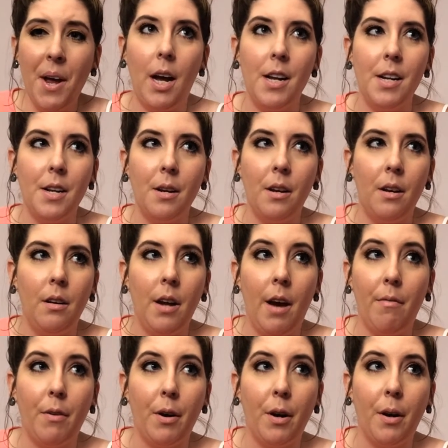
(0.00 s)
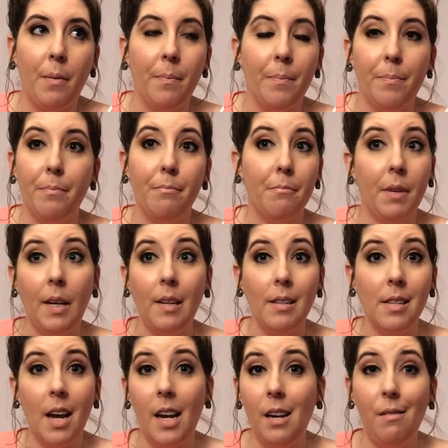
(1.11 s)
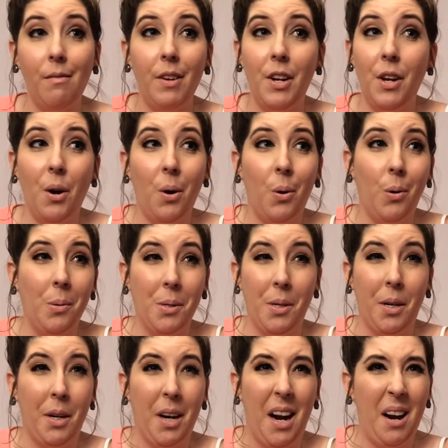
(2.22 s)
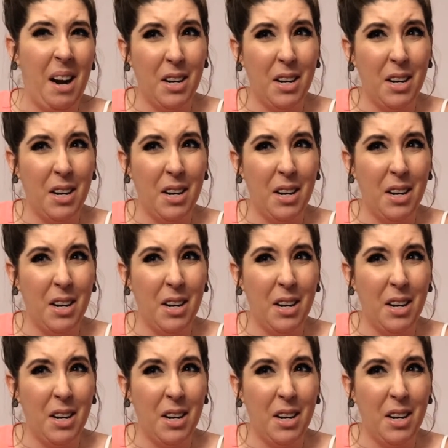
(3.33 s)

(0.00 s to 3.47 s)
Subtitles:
I didn't ever place any videos or